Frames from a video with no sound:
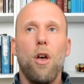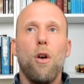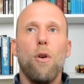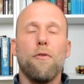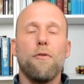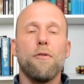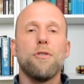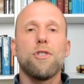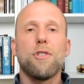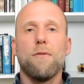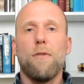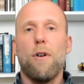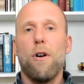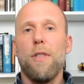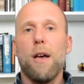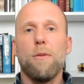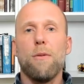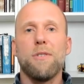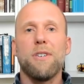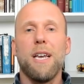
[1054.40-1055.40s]
First of all,
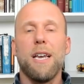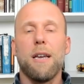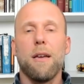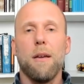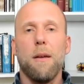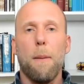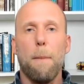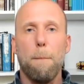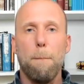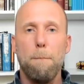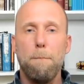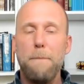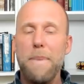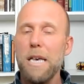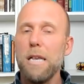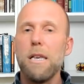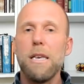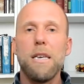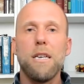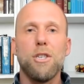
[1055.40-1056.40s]
that would take
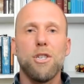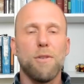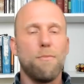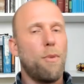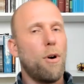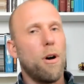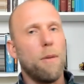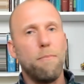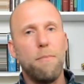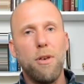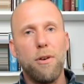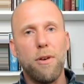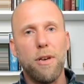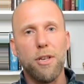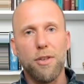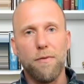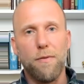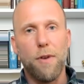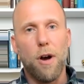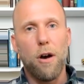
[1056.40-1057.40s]
billions upon
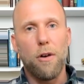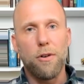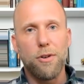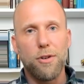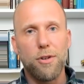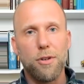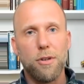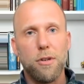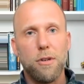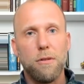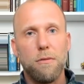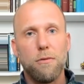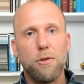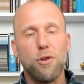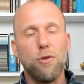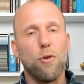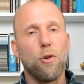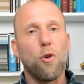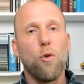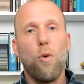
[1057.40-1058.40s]
billions of dollars
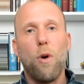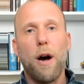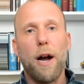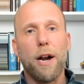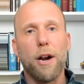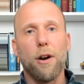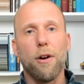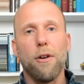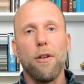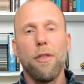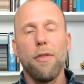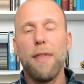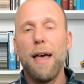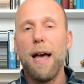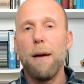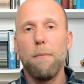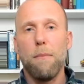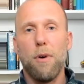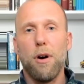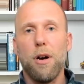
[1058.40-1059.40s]
to acquire
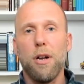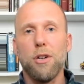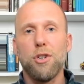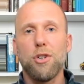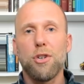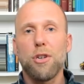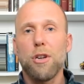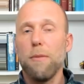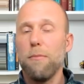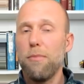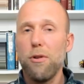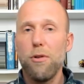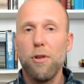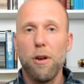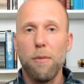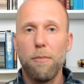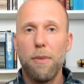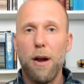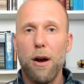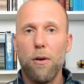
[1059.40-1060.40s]
that much
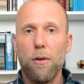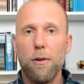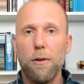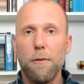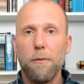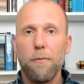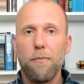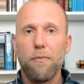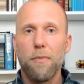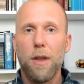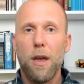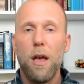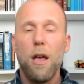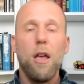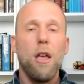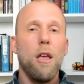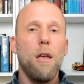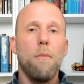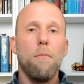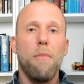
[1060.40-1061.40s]
computing power.
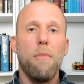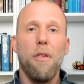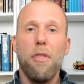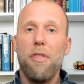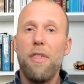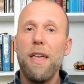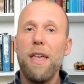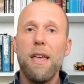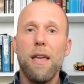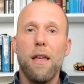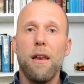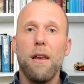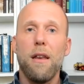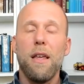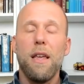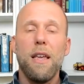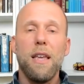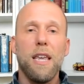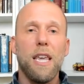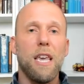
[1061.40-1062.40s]
But then,
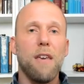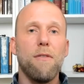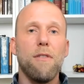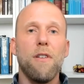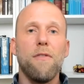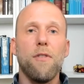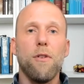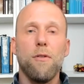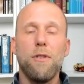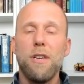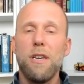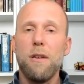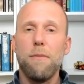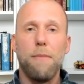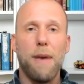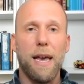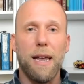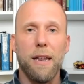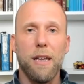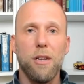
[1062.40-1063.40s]
even if you did
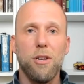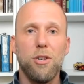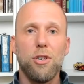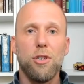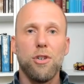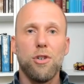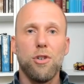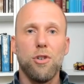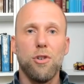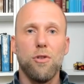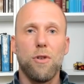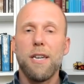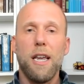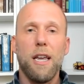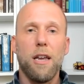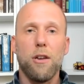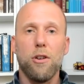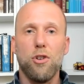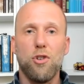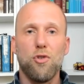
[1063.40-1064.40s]
manage to
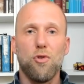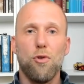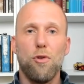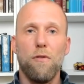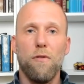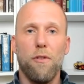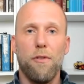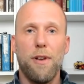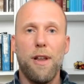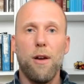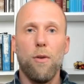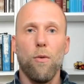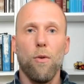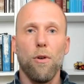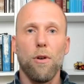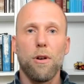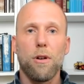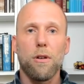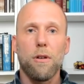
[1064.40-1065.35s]
take control of the network,